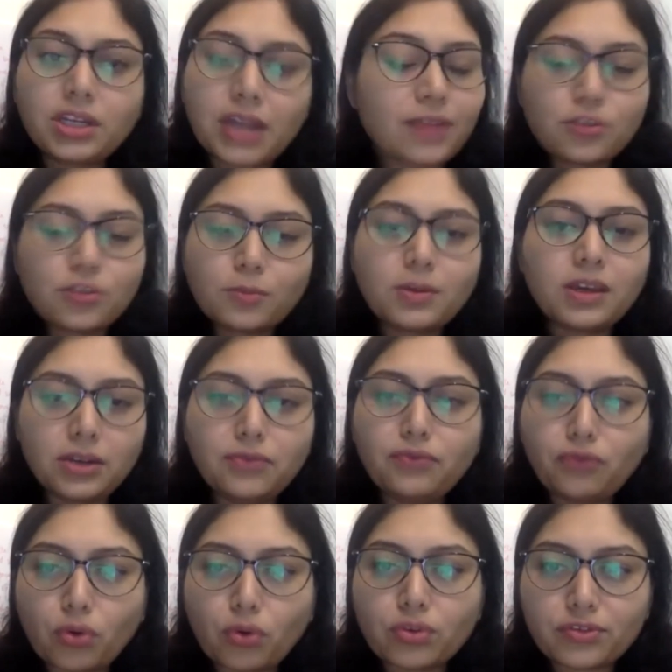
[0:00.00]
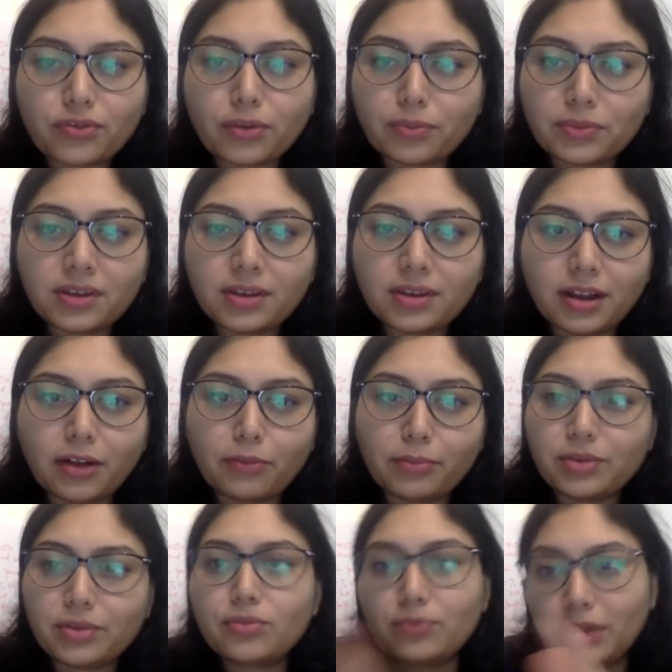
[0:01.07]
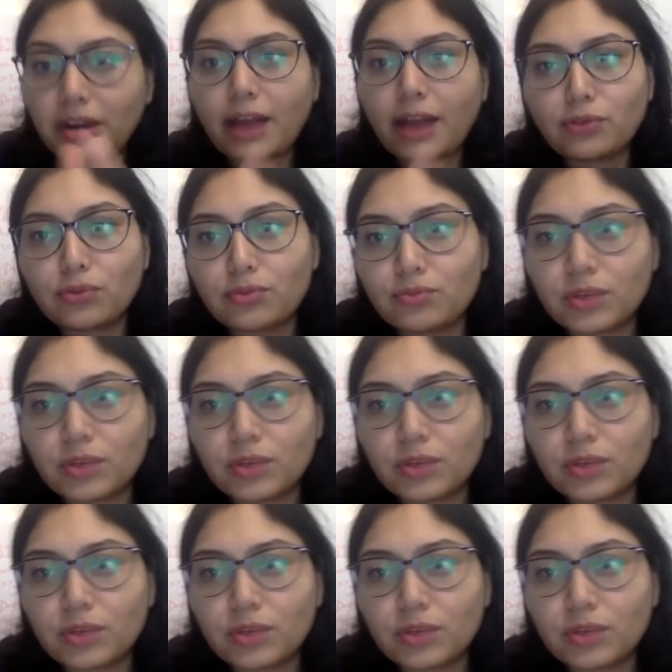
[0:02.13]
has to be enforced from the government. So we'll have to,